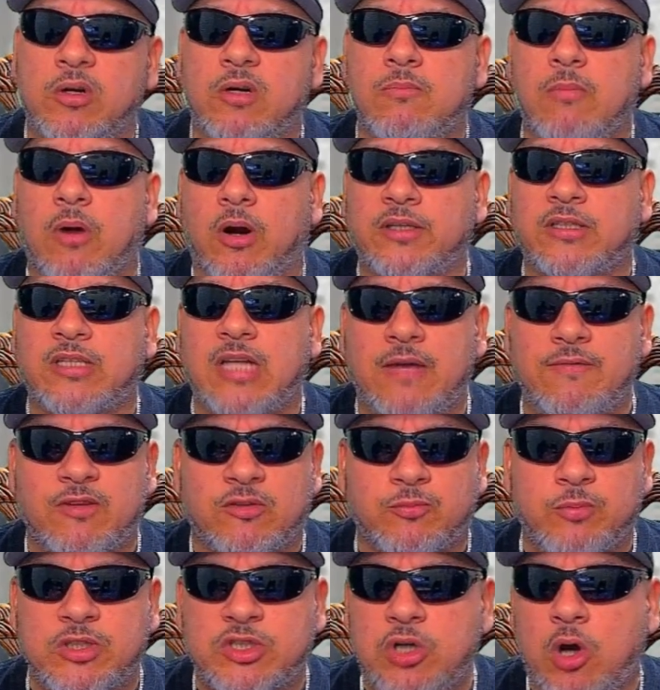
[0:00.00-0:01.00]
Mark Davis,
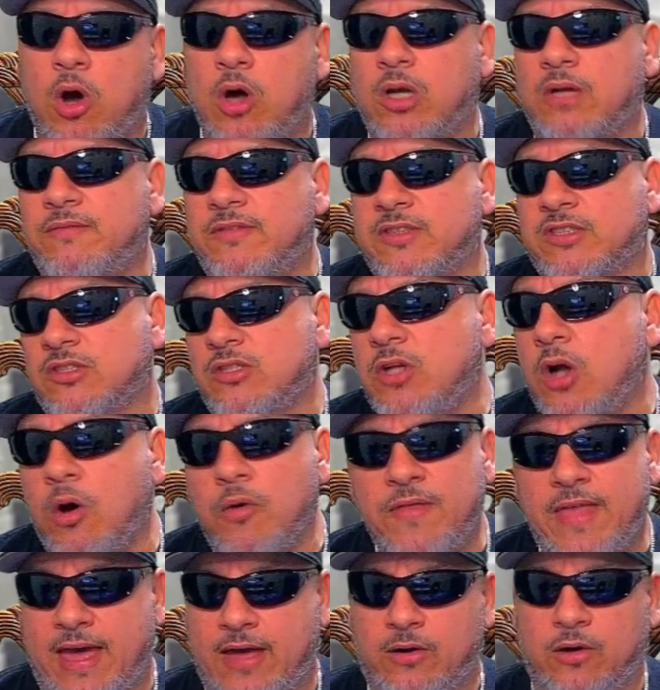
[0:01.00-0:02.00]
which all of us know
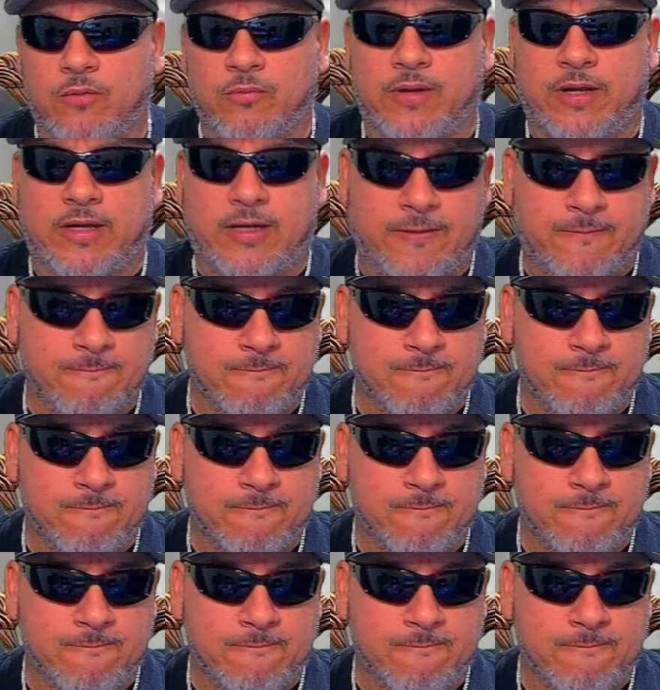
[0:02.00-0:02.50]
that already.